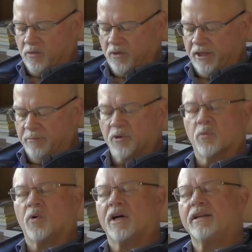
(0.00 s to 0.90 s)
Number
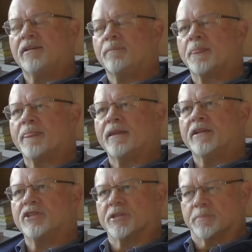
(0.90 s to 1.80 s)
one
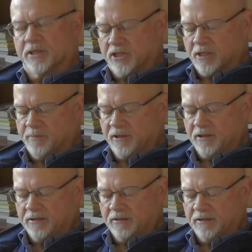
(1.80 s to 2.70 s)
is Episcopal,